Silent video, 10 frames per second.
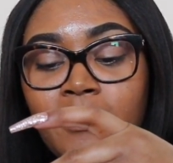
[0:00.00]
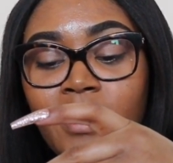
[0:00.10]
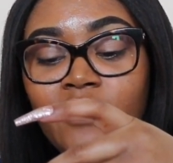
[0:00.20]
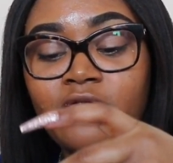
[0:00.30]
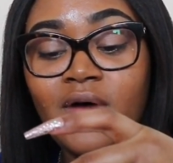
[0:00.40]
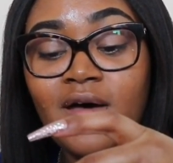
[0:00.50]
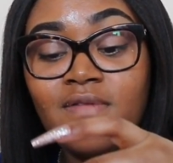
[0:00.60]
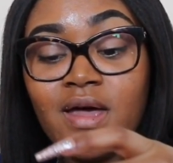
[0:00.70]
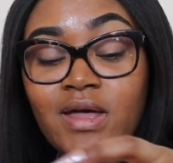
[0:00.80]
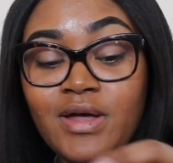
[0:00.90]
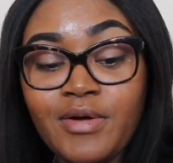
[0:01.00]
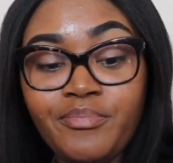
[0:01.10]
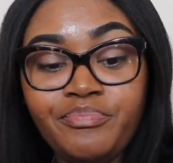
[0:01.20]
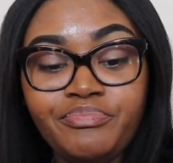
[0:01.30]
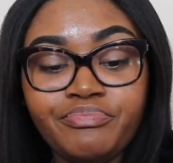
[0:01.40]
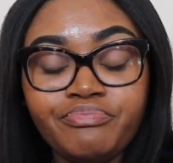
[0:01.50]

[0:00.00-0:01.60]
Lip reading: about 5 a.m.